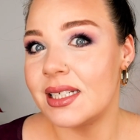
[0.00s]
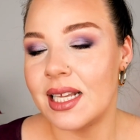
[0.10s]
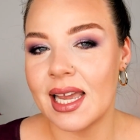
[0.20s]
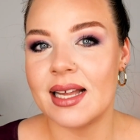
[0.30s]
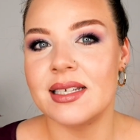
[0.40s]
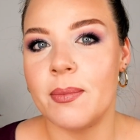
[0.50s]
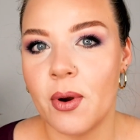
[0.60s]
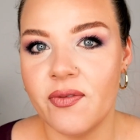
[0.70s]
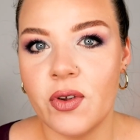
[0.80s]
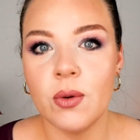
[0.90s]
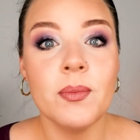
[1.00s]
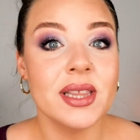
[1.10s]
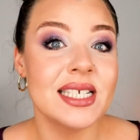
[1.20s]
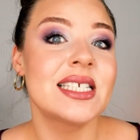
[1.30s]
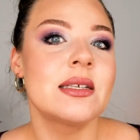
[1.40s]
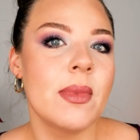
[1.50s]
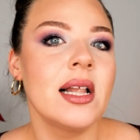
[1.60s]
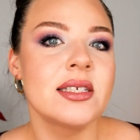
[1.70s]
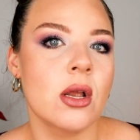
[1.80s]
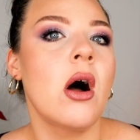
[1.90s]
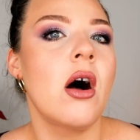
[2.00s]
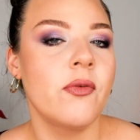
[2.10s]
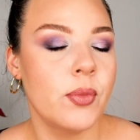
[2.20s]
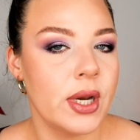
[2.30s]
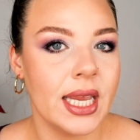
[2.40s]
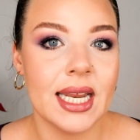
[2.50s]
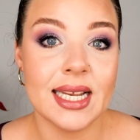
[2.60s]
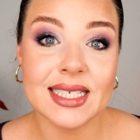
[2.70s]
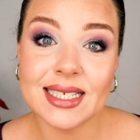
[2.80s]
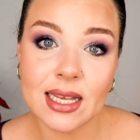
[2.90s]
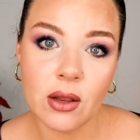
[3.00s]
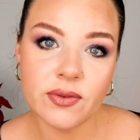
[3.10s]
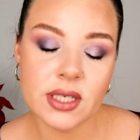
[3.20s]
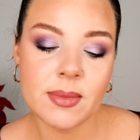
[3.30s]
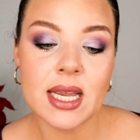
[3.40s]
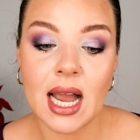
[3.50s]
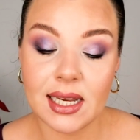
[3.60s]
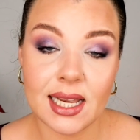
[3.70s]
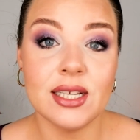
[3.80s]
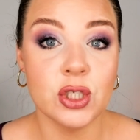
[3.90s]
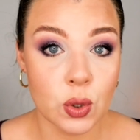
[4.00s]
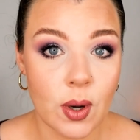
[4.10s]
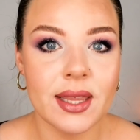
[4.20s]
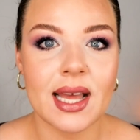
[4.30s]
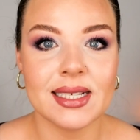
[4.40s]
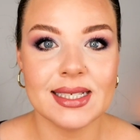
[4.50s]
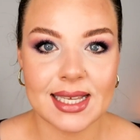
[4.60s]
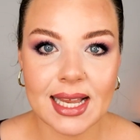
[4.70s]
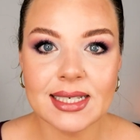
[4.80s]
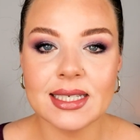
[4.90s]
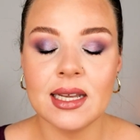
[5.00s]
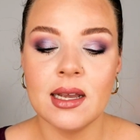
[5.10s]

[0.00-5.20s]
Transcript: like as a perfume, but the smell is not off-putting in itself to me. I enjoy that scent.